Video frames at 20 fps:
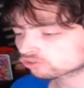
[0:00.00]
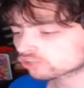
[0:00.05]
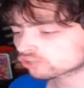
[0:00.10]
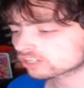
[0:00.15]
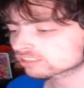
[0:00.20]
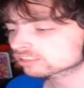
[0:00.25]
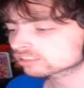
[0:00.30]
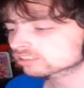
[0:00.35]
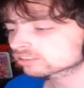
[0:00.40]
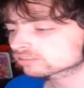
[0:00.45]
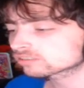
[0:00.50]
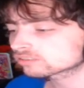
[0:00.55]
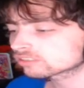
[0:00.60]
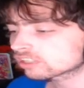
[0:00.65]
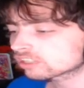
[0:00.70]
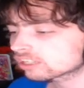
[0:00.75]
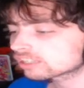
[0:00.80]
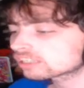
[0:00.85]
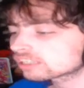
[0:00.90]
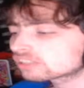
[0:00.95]
just
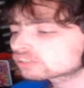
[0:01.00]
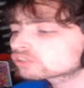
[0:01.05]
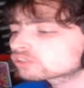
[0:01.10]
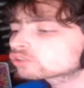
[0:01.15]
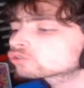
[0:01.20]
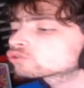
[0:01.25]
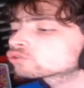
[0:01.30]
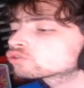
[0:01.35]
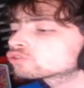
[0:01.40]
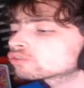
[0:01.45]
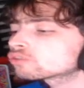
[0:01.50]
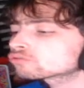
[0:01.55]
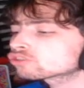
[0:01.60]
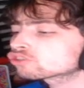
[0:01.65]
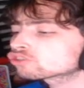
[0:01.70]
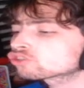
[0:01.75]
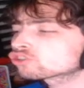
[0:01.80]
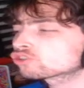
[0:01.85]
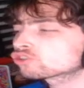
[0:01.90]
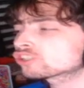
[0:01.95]
don't
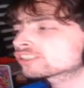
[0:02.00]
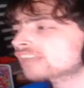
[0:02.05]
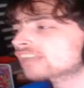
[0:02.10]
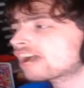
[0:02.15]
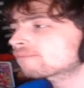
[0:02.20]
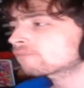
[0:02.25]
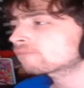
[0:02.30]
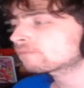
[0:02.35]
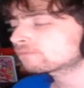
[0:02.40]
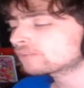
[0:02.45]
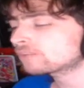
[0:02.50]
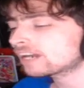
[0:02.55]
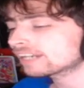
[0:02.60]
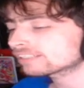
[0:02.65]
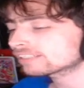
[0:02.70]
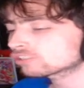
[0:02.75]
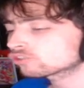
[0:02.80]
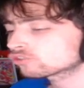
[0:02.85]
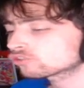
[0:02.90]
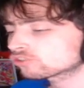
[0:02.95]
just have a
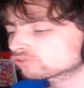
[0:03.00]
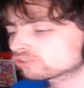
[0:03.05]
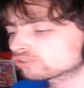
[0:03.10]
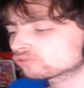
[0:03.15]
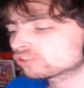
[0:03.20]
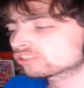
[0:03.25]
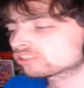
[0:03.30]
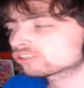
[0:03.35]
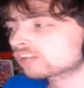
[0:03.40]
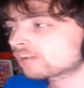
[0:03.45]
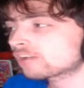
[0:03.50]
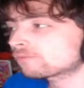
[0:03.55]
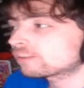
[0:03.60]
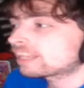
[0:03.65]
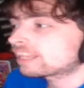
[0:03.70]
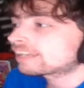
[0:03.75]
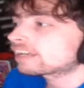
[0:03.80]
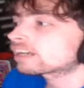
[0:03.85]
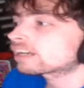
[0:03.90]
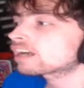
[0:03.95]
fight, just have
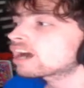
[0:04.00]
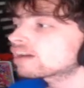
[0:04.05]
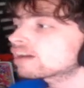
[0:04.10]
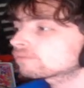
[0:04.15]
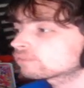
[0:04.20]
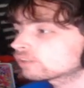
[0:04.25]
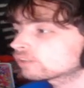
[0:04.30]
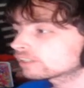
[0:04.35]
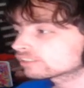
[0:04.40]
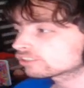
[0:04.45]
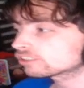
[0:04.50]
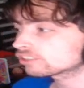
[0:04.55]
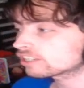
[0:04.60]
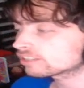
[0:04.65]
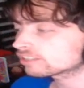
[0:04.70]
like a conflict,